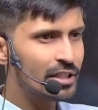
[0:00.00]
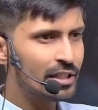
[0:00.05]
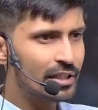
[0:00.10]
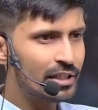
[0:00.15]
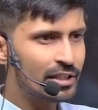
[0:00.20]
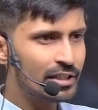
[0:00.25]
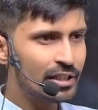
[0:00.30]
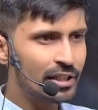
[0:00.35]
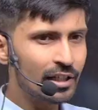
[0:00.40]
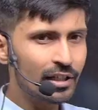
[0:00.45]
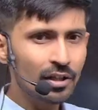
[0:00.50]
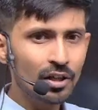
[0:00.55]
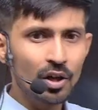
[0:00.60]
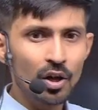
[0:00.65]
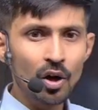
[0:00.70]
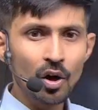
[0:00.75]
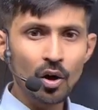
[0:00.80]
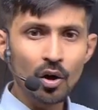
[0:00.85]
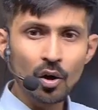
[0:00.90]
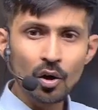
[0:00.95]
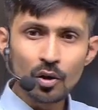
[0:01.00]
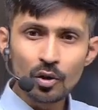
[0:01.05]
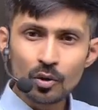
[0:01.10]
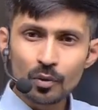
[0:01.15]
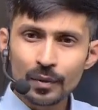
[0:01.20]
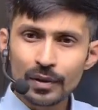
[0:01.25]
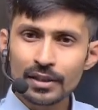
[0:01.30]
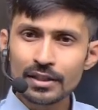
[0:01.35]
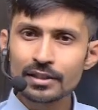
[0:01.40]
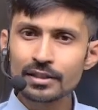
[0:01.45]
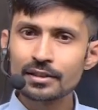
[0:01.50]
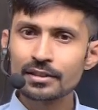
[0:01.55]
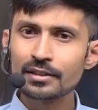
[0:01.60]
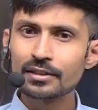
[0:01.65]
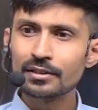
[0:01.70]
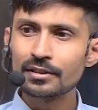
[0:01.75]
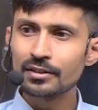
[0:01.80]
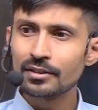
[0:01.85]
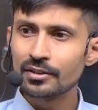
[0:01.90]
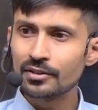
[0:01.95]
is there, always
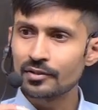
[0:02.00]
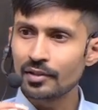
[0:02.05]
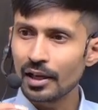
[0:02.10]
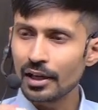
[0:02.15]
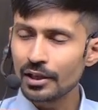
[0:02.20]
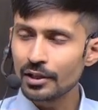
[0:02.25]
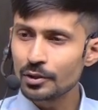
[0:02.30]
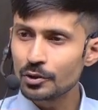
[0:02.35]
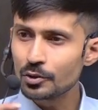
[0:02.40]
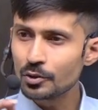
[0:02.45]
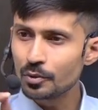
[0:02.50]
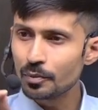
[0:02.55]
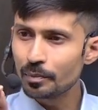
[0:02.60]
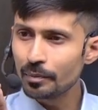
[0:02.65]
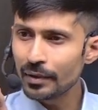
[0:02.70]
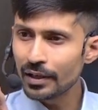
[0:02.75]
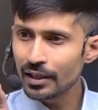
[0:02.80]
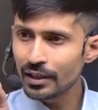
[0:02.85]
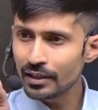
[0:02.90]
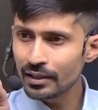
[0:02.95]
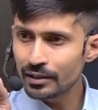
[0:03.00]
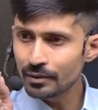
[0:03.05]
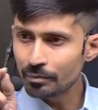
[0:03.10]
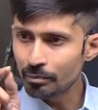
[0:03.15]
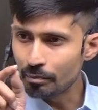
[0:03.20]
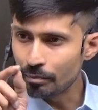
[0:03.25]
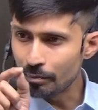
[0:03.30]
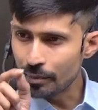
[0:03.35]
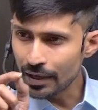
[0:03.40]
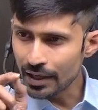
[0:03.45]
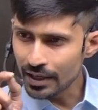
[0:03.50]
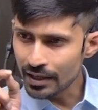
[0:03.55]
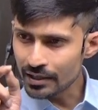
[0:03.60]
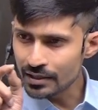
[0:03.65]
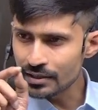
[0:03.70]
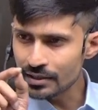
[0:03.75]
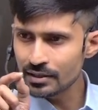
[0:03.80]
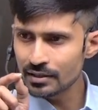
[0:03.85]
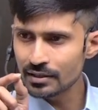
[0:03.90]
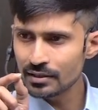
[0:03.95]
try to make
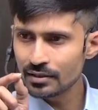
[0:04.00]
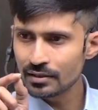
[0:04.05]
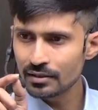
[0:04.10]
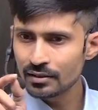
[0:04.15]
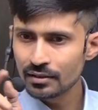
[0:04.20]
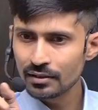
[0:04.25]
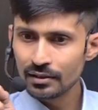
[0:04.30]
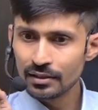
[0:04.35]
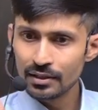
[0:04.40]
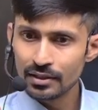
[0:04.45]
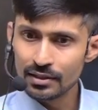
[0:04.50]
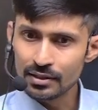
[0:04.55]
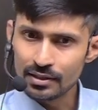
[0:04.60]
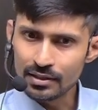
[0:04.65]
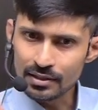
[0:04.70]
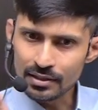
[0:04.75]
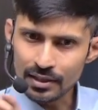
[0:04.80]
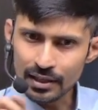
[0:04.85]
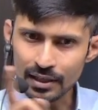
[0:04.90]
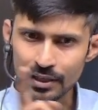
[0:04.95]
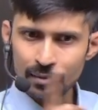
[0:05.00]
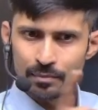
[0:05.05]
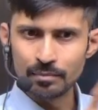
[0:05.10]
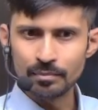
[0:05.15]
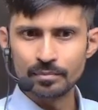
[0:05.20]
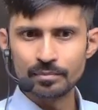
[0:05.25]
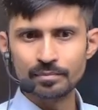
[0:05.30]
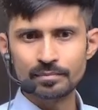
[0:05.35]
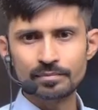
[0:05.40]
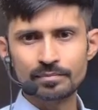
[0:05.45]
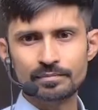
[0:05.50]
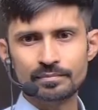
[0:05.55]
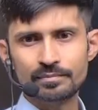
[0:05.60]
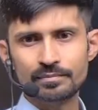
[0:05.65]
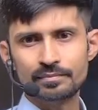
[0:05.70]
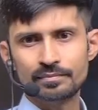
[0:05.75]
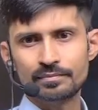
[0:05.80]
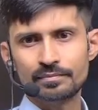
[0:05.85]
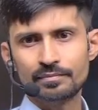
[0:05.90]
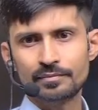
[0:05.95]
base same.
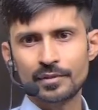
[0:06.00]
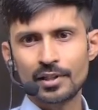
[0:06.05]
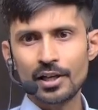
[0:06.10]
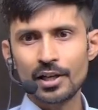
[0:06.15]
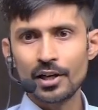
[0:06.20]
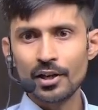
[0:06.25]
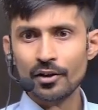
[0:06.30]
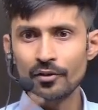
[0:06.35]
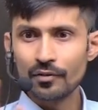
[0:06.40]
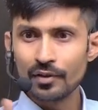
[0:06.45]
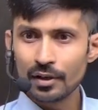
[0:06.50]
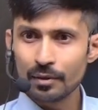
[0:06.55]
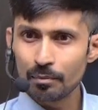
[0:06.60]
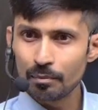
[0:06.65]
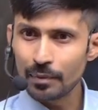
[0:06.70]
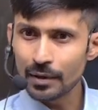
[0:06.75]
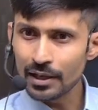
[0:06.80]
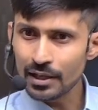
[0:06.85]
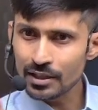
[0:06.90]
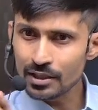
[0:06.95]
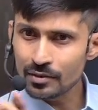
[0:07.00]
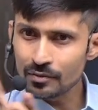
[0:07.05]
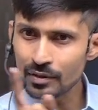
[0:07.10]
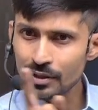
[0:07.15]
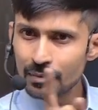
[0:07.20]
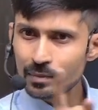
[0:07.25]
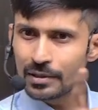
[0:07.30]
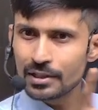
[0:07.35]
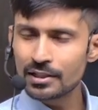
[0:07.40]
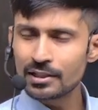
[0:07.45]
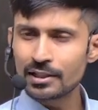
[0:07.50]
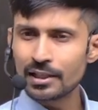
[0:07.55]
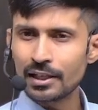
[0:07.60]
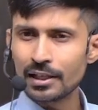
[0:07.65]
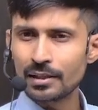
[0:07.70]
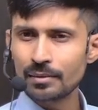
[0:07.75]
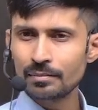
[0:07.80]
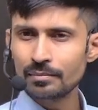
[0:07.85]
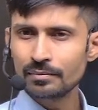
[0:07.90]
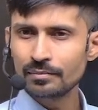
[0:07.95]
When base will be
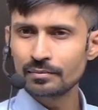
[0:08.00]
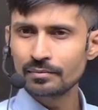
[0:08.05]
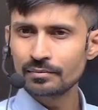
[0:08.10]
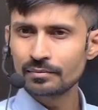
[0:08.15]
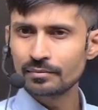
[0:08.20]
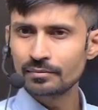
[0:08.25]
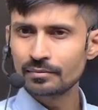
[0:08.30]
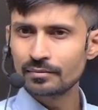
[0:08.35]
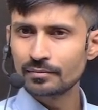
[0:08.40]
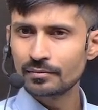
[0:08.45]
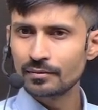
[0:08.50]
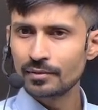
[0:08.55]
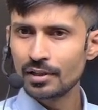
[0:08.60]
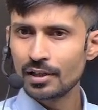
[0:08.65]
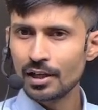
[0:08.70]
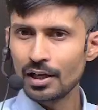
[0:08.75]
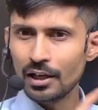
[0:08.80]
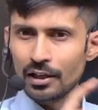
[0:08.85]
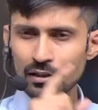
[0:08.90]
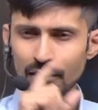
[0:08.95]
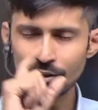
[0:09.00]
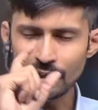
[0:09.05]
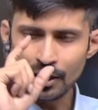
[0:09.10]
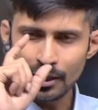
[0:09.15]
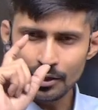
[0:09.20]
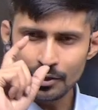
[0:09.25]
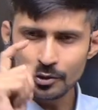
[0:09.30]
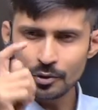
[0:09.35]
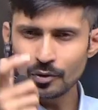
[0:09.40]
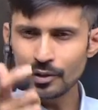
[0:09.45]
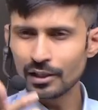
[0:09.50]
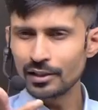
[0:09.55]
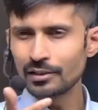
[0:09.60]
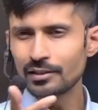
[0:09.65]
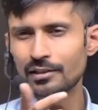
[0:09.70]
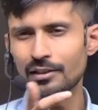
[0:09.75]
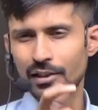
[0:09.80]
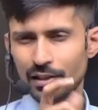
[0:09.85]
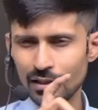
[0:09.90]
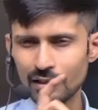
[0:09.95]
same, then you can
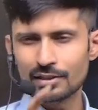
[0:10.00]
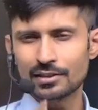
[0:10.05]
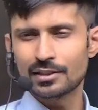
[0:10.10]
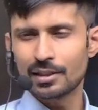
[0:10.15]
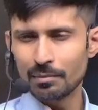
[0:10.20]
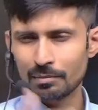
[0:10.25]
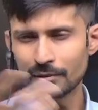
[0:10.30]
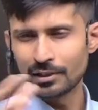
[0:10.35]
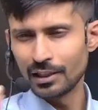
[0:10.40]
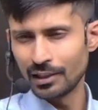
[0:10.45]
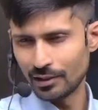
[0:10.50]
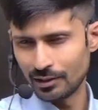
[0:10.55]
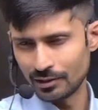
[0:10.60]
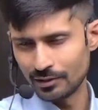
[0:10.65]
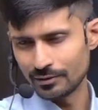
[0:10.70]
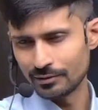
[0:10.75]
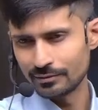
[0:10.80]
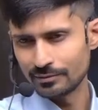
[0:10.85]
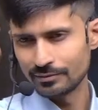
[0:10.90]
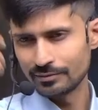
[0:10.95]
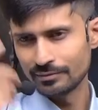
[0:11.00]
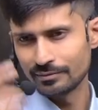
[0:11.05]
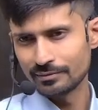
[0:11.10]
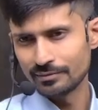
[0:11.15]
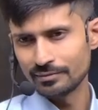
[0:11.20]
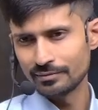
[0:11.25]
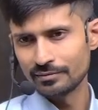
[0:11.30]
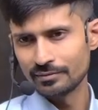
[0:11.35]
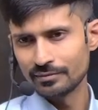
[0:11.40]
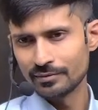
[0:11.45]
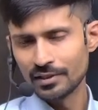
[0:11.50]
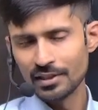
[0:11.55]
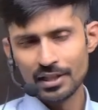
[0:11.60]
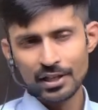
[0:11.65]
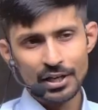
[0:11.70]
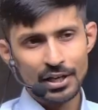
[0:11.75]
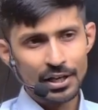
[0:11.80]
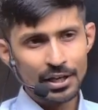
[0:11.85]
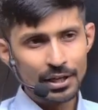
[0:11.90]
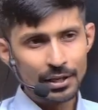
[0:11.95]
think something.
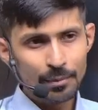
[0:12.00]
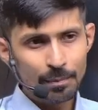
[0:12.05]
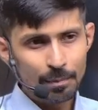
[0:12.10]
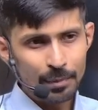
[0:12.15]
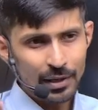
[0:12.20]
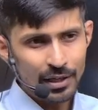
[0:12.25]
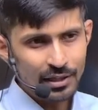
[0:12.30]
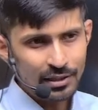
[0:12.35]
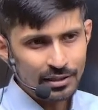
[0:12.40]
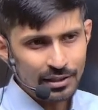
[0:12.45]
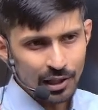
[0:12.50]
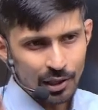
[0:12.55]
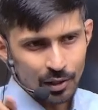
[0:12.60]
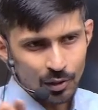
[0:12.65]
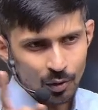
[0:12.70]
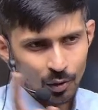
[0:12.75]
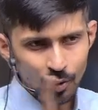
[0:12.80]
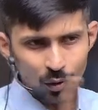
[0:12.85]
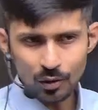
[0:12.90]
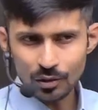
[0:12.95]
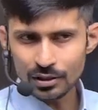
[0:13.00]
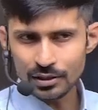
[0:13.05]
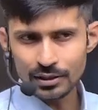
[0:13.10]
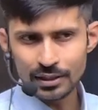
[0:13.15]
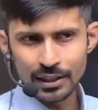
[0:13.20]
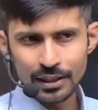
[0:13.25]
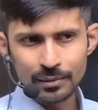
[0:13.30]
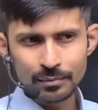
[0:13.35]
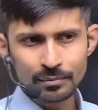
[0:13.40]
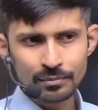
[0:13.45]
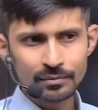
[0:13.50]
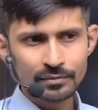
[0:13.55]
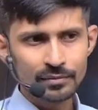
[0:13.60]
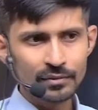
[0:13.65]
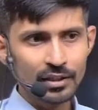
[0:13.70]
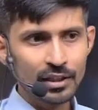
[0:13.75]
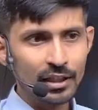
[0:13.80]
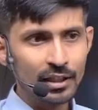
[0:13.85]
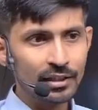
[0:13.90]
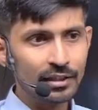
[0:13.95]
If base are not same,
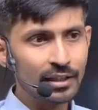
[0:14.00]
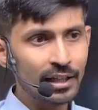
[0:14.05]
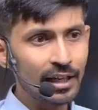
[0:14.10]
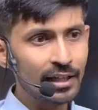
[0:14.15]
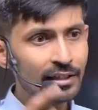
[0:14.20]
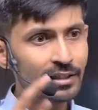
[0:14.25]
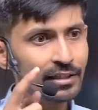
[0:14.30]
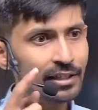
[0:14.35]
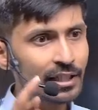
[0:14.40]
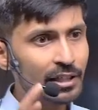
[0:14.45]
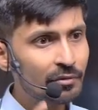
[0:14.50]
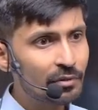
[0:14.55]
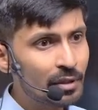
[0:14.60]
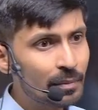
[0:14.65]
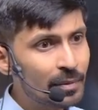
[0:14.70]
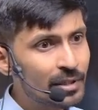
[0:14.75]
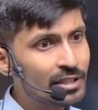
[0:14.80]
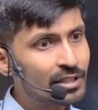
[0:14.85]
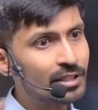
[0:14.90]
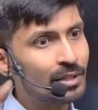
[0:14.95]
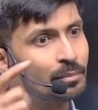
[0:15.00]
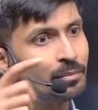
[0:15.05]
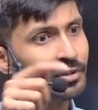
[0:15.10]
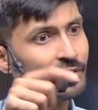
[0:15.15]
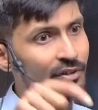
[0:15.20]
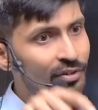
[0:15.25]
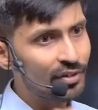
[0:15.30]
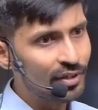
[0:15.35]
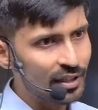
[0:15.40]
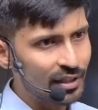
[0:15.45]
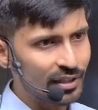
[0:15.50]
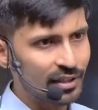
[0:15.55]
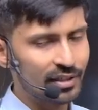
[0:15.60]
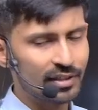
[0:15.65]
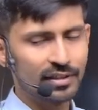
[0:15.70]
then there will be some trick.